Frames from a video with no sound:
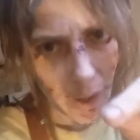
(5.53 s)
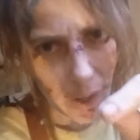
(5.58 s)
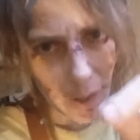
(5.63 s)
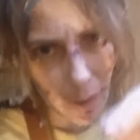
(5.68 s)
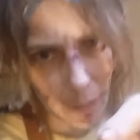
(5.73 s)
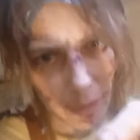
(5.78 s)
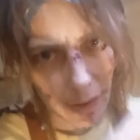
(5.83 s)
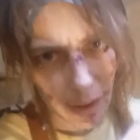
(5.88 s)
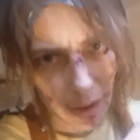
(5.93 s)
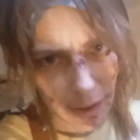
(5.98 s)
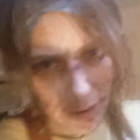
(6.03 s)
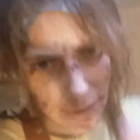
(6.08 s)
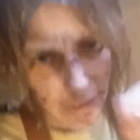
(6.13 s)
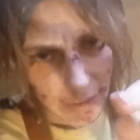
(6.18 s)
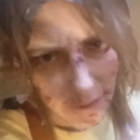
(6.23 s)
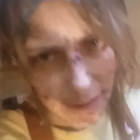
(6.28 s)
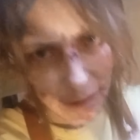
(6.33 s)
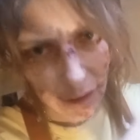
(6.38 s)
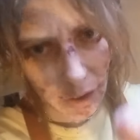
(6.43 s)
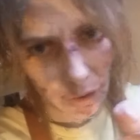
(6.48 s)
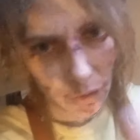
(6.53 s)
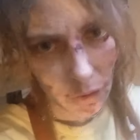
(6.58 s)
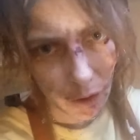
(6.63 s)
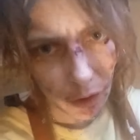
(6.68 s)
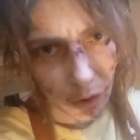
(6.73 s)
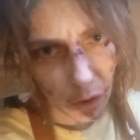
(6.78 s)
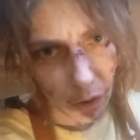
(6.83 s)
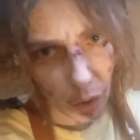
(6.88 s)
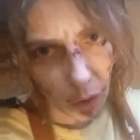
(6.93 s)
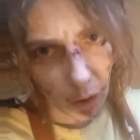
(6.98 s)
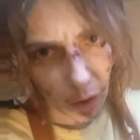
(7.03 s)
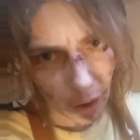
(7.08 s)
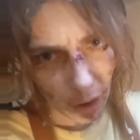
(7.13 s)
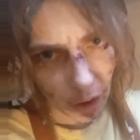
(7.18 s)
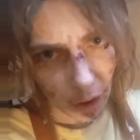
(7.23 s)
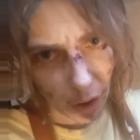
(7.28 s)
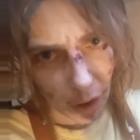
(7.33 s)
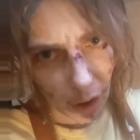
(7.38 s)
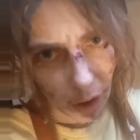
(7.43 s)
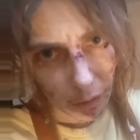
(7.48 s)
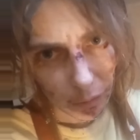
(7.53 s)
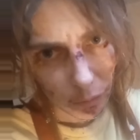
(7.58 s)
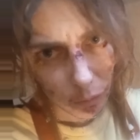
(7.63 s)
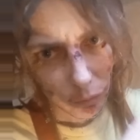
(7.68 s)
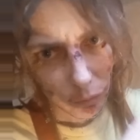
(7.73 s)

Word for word: I'm gonna need to see you in a court of law.